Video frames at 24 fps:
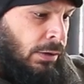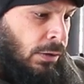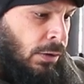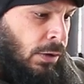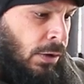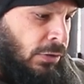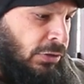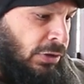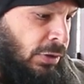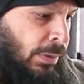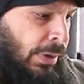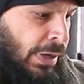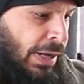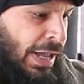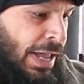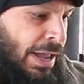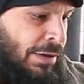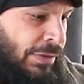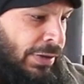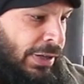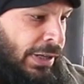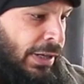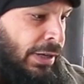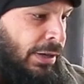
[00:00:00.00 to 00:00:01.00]
Also what I
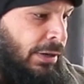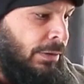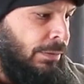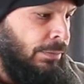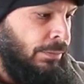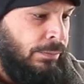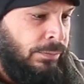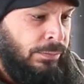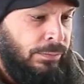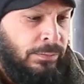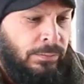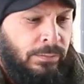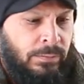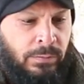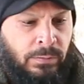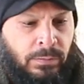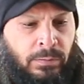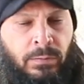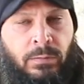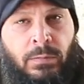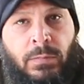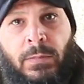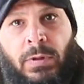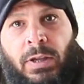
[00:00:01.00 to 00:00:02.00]
have in here
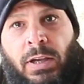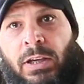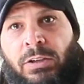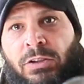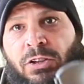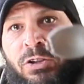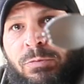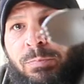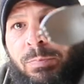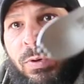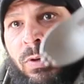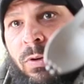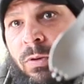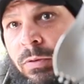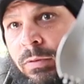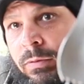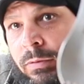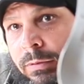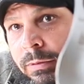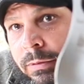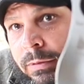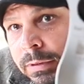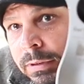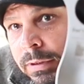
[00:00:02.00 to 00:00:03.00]
is a spoon,
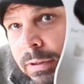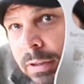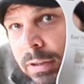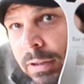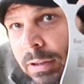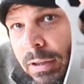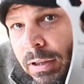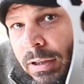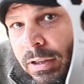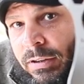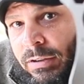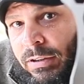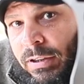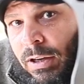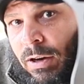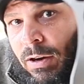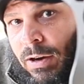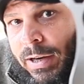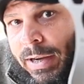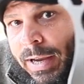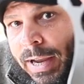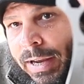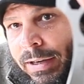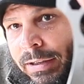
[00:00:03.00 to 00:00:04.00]
the
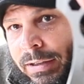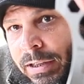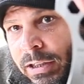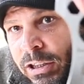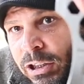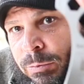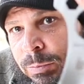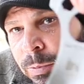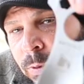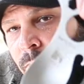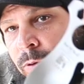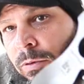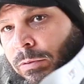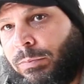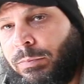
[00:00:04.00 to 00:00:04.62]
CRKT spoon.